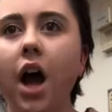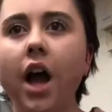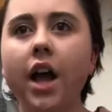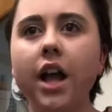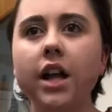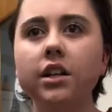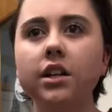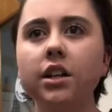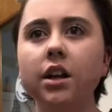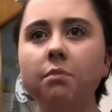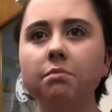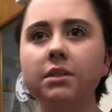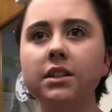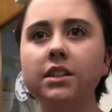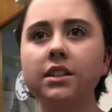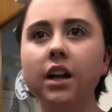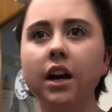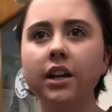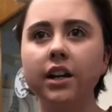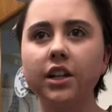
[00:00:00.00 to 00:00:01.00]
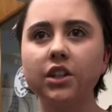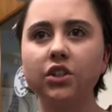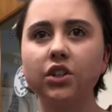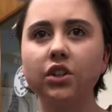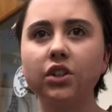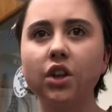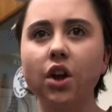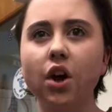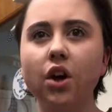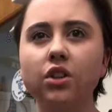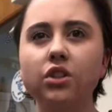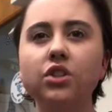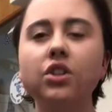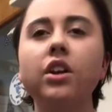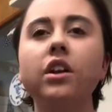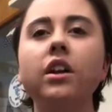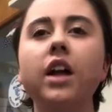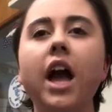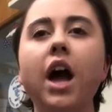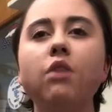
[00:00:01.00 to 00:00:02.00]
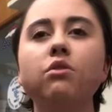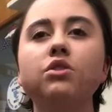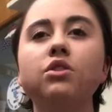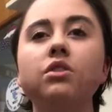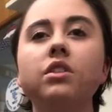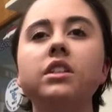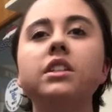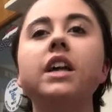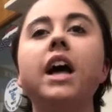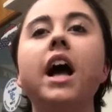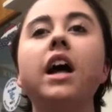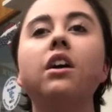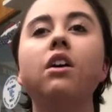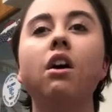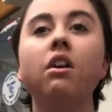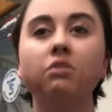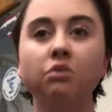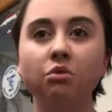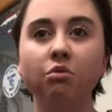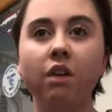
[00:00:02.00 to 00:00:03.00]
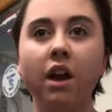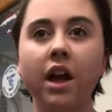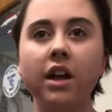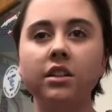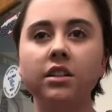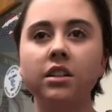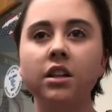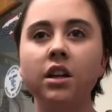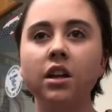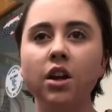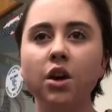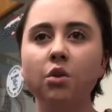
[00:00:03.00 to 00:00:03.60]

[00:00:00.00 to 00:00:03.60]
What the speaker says: I ended up deciding to launch a counterattack on Grant,